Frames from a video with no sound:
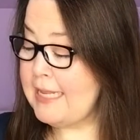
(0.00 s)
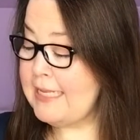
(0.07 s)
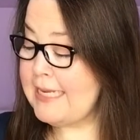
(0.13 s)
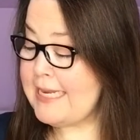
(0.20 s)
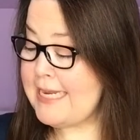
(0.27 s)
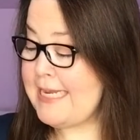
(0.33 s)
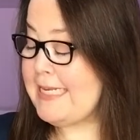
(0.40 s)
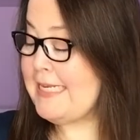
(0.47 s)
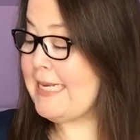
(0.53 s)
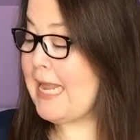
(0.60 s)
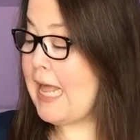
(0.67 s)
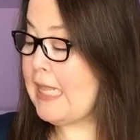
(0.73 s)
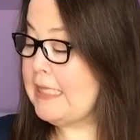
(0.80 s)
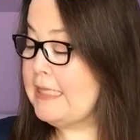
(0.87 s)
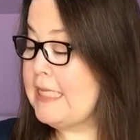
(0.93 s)
Ella
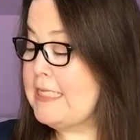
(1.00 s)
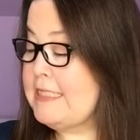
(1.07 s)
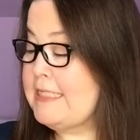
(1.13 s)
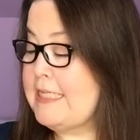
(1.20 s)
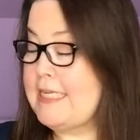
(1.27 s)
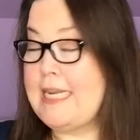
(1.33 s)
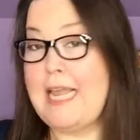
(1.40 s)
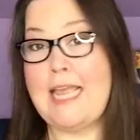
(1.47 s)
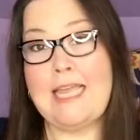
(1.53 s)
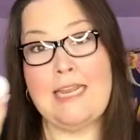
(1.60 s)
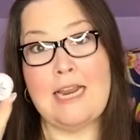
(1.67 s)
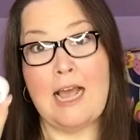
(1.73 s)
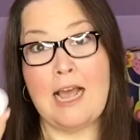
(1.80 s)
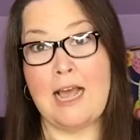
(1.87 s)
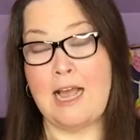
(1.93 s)
Eden London
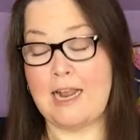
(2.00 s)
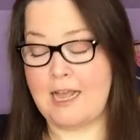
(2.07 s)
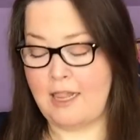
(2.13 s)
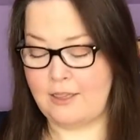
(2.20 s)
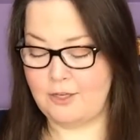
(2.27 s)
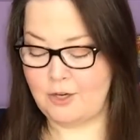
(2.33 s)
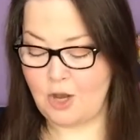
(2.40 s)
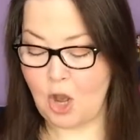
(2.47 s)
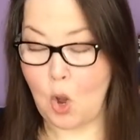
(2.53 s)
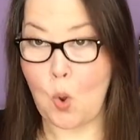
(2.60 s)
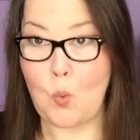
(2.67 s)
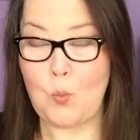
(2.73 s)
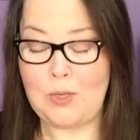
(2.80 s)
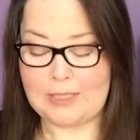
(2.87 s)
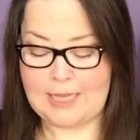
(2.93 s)
in color
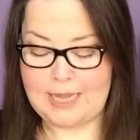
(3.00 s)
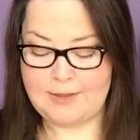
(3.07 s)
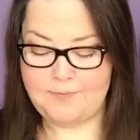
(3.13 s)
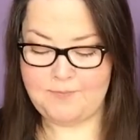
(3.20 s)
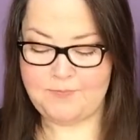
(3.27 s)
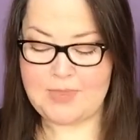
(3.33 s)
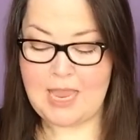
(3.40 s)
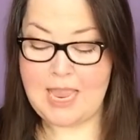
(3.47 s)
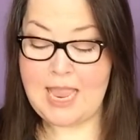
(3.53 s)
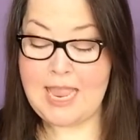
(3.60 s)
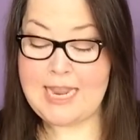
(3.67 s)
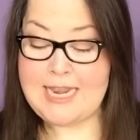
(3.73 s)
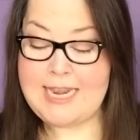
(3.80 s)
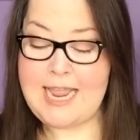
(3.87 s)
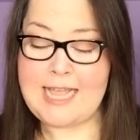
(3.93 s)
Willa.
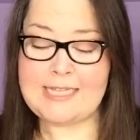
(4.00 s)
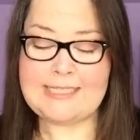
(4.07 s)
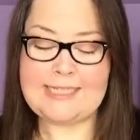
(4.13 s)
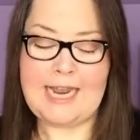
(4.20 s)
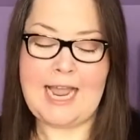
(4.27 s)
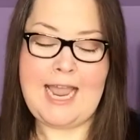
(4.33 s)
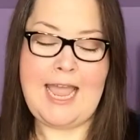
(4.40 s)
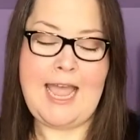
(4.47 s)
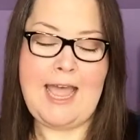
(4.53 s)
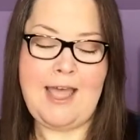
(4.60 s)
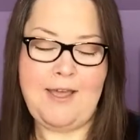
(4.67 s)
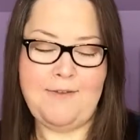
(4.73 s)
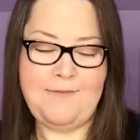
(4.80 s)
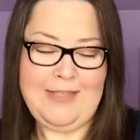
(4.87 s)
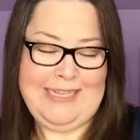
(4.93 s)
Next I
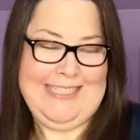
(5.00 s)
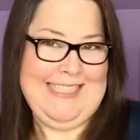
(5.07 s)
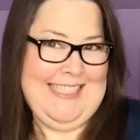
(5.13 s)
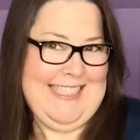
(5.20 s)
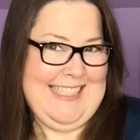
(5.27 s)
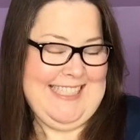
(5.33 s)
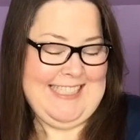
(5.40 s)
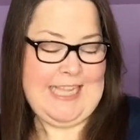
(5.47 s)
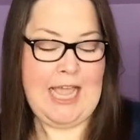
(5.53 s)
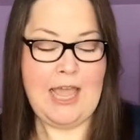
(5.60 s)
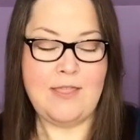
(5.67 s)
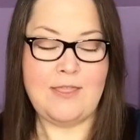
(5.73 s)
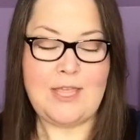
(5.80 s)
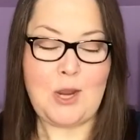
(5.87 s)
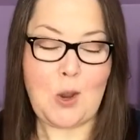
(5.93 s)
have
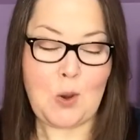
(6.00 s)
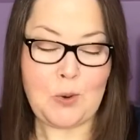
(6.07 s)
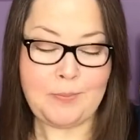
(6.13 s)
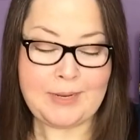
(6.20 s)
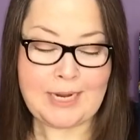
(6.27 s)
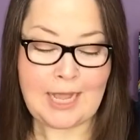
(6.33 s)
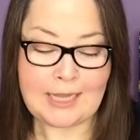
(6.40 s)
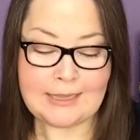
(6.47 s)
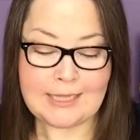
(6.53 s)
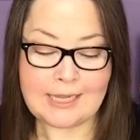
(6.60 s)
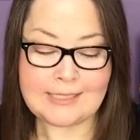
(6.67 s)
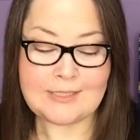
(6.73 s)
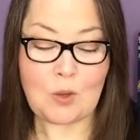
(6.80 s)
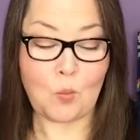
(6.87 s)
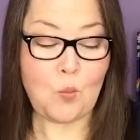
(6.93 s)
the Urban
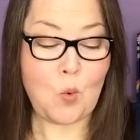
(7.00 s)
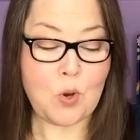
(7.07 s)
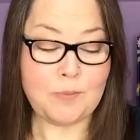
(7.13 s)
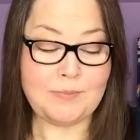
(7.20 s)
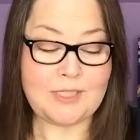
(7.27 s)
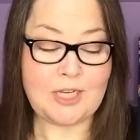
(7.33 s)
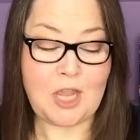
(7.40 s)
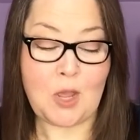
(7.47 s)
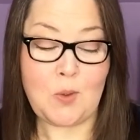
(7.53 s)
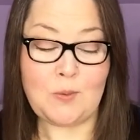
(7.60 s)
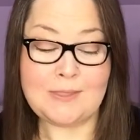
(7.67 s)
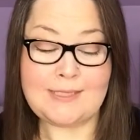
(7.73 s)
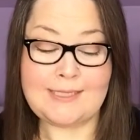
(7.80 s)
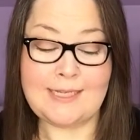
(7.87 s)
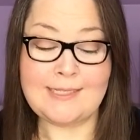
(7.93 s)
Lux Warm to Go
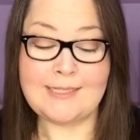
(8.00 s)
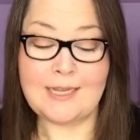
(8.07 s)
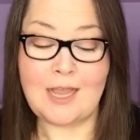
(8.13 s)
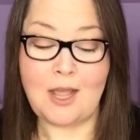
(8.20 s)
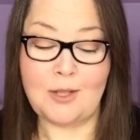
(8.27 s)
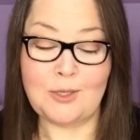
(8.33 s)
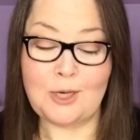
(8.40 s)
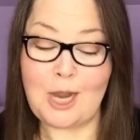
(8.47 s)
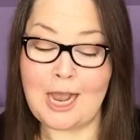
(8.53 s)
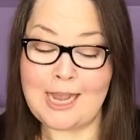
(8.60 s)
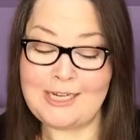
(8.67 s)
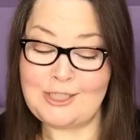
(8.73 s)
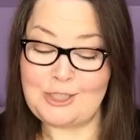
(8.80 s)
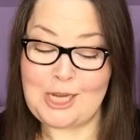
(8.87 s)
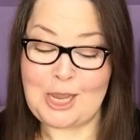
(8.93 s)
six color
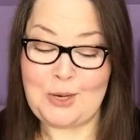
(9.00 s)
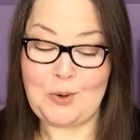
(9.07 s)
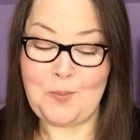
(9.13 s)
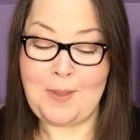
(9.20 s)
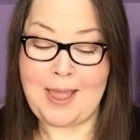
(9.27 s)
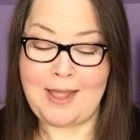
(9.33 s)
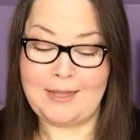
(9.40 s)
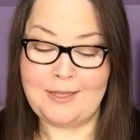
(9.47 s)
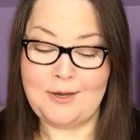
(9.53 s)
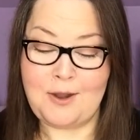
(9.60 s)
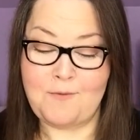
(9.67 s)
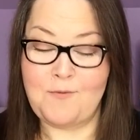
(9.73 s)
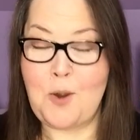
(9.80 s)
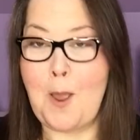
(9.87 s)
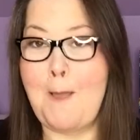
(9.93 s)
eyeshadow palette
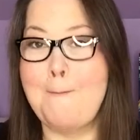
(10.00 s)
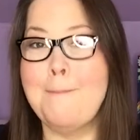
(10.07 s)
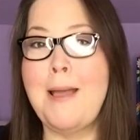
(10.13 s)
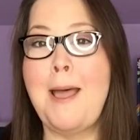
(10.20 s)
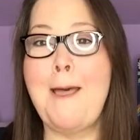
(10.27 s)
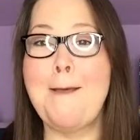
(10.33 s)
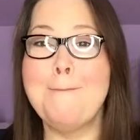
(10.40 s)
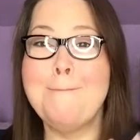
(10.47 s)
from